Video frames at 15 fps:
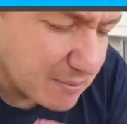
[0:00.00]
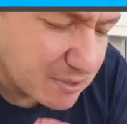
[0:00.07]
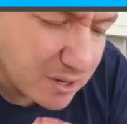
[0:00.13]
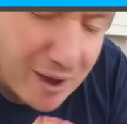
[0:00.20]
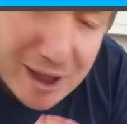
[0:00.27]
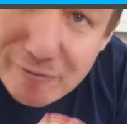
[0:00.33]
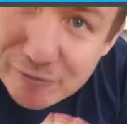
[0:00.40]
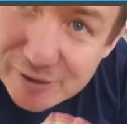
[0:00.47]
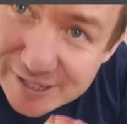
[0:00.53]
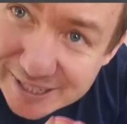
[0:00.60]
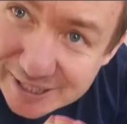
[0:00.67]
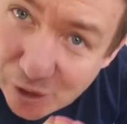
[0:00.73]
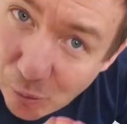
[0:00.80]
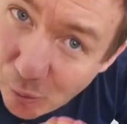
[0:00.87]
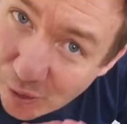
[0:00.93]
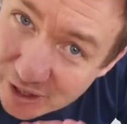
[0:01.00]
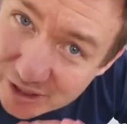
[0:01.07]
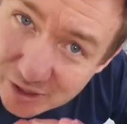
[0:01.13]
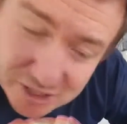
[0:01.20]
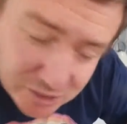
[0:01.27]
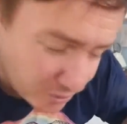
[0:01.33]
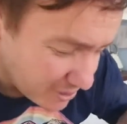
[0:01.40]
Yeah, so every single one of
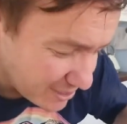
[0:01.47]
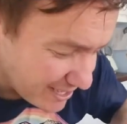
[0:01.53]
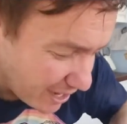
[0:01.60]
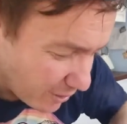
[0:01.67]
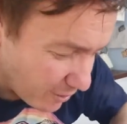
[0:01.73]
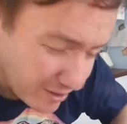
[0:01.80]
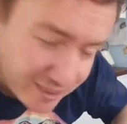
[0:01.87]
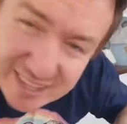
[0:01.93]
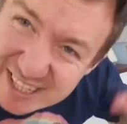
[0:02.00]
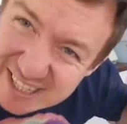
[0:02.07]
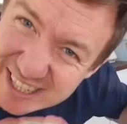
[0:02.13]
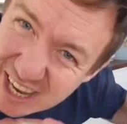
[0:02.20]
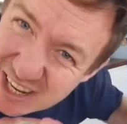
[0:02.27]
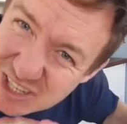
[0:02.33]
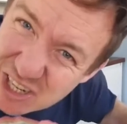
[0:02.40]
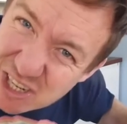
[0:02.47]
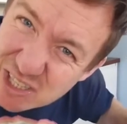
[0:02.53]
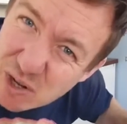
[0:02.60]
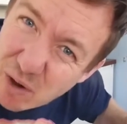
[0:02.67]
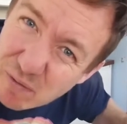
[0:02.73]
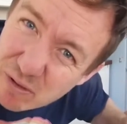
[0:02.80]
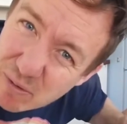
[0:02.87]
those ones out, this gadget
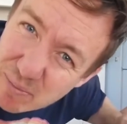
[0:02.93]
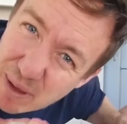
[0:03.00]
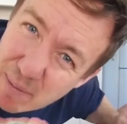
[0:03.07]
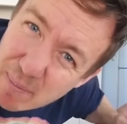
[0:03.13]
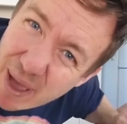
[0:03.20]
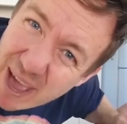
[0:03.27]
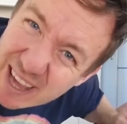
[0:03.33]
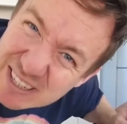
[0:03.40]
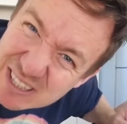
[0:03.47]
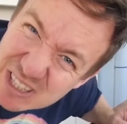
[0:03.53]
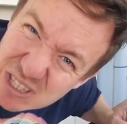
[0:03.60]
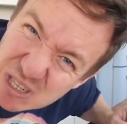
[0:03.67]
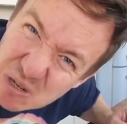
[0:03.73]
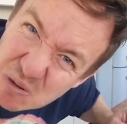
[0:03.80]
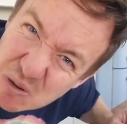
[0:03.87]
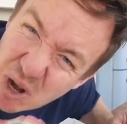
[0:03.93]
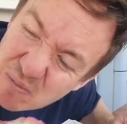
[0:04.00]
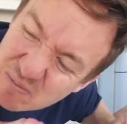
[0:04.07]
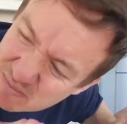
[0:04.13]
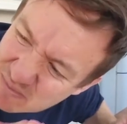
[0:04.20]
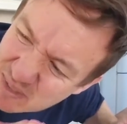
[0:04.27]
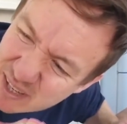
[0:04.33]
has gone from being pants
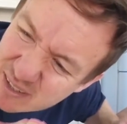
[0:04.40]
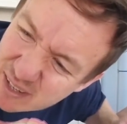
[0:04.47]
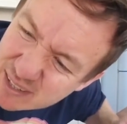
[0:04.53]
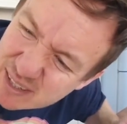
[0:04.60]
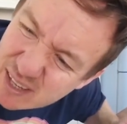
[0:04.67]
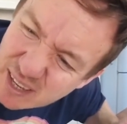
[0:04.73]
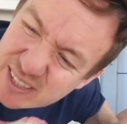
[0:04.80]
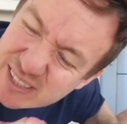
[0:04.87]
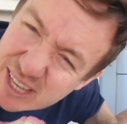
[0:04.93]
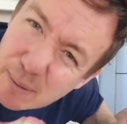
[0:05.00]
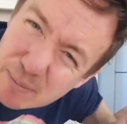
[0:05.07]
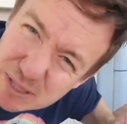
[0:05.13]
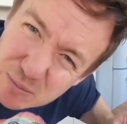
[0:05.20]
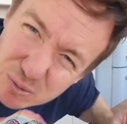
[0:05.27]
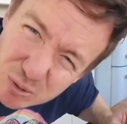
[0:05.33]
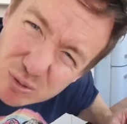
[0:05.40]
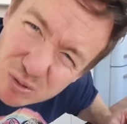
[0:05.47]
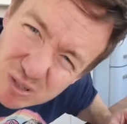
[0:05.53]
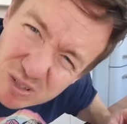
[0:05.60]
to acceptable.